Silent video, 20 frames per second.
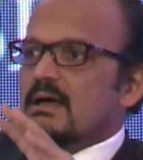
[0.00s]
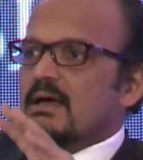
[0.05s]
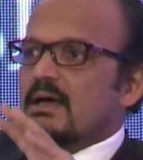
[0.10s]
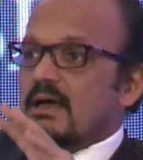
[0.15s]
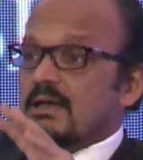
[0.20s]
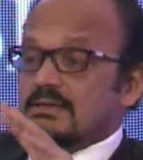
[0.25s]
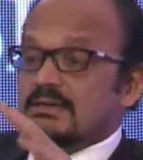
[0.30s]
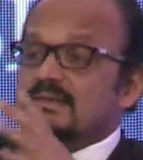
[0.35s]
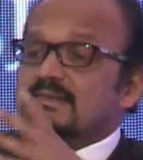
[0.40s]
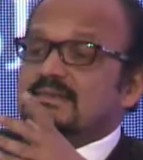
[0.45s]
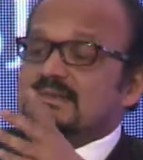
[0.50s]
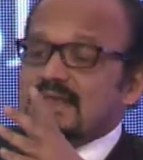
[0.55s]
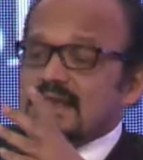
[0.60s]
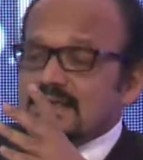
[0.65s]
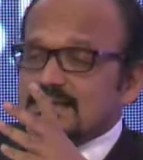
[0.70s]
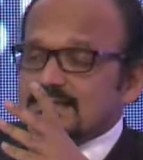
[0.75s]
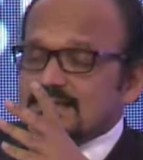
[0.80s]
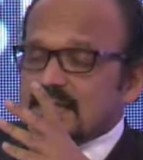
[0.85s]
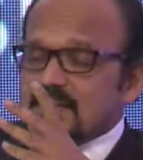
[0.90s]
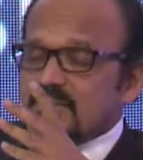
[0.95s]
and this
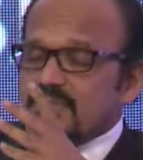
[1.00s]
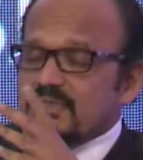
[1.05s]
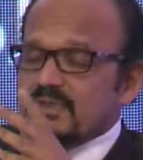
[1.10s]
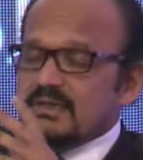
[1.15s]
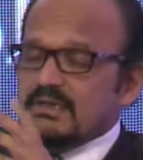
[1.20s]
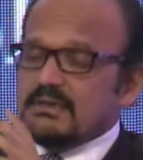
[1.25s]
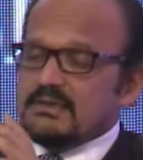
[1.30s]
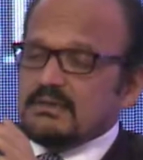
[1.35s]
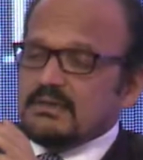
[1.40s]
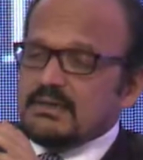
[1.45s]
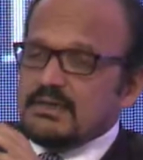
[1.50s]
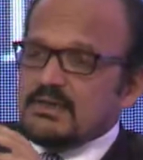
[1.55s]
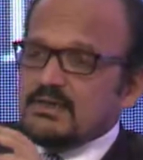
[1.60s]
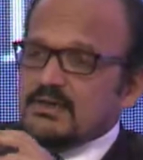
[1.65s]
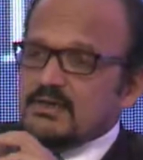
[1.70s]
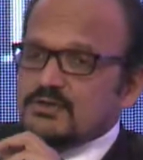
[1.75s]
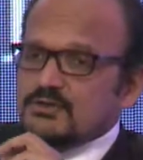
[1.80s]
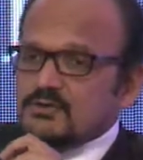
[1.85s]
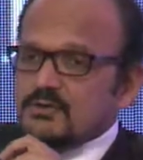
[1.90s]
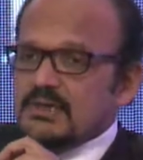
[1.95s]
says something,
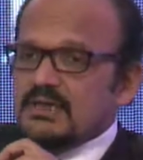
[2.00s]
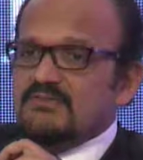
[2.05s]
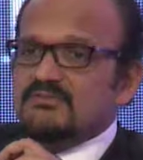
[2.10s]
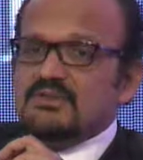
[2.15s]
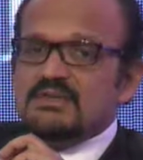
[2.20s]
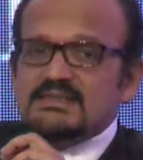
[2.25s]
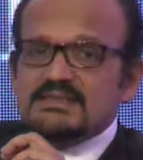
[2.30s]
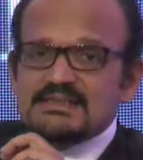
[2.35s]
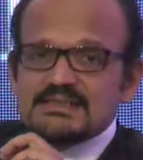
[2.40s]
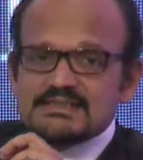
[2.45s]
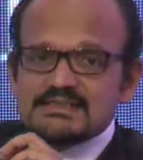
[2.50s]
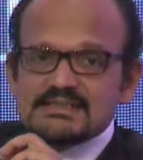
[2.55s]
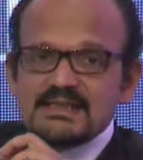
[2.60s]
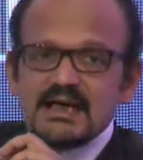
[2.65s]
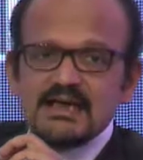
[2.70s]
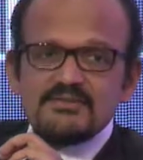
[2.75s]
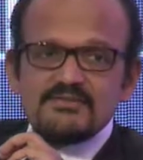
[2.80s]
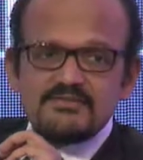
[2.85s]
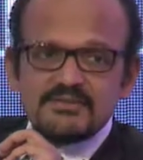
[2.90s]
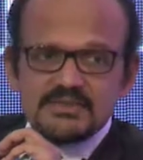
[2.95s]
to even
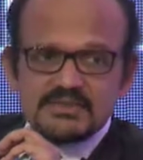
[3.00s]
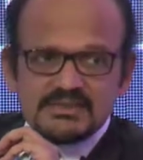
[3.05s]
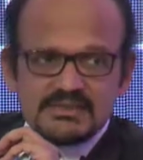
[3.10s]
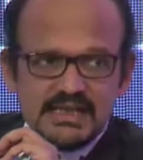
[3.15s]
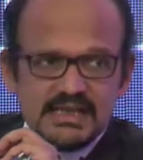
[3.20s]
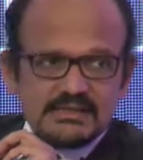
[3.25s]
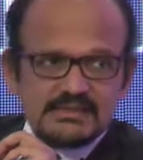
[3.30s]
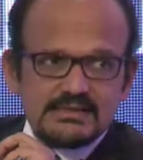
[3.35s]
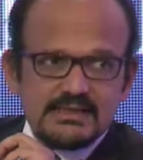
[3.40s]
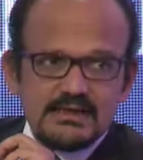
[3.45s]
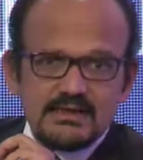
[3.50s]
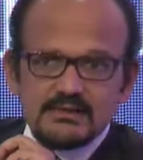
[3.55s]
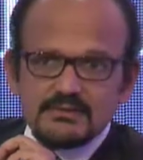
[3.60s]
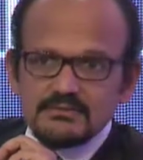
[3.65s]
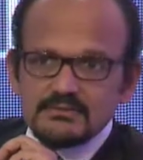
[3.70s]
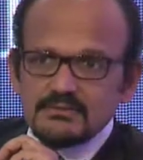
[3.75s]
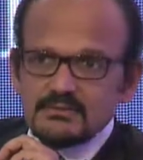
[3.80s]
decipher data